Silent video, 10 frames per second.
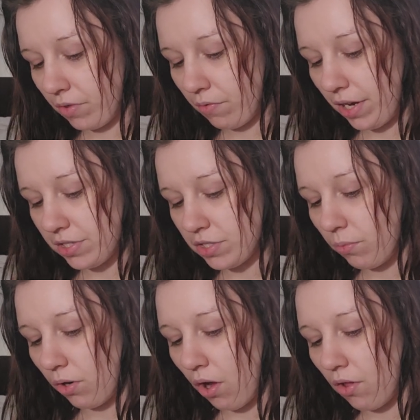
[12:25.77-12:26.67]
Right, so
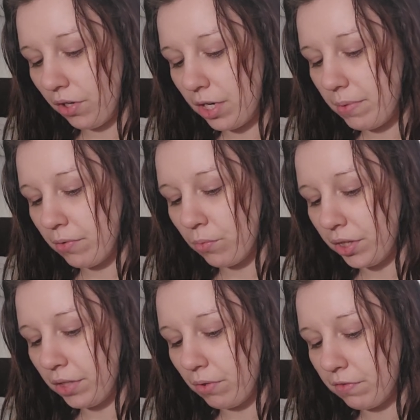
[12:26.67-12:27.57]
we're all going to be
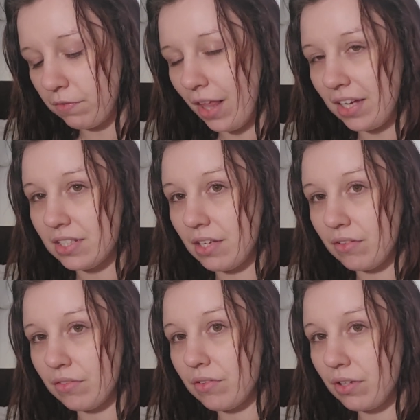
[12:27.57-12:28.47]
really
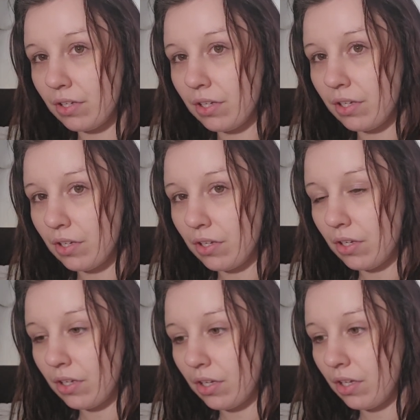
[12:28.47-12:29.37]
reflective
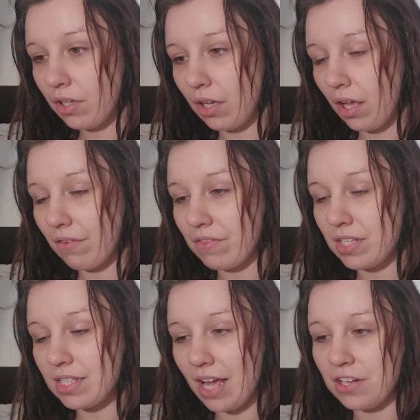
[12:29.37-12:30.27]
of
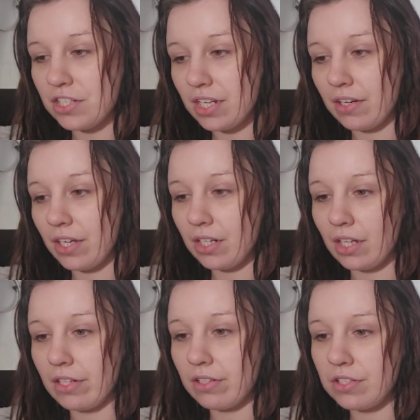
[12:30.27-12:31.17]
this Sagittarian
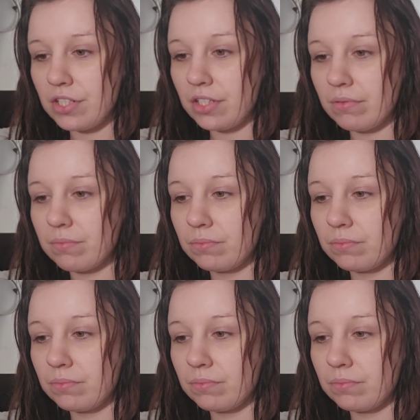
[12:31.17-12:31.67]
energy.